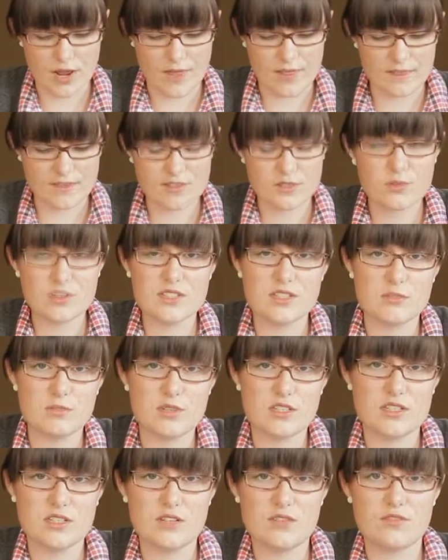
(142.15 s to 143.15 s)
and this one's a
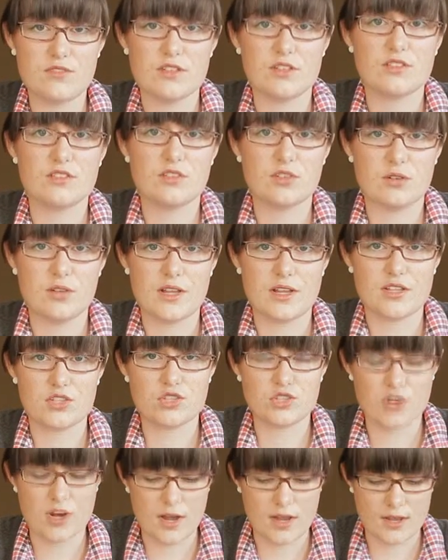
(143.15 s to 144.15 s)
bit different, so let's
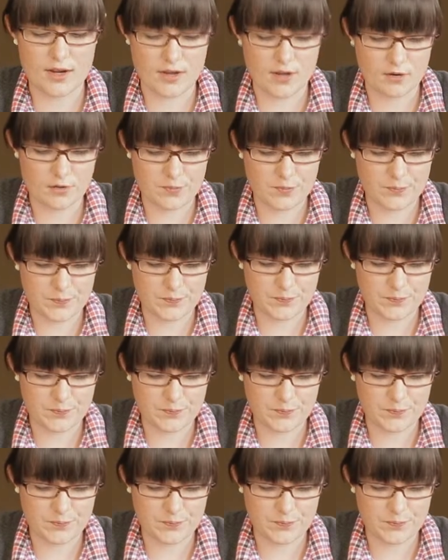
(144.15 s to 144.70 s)
try it out.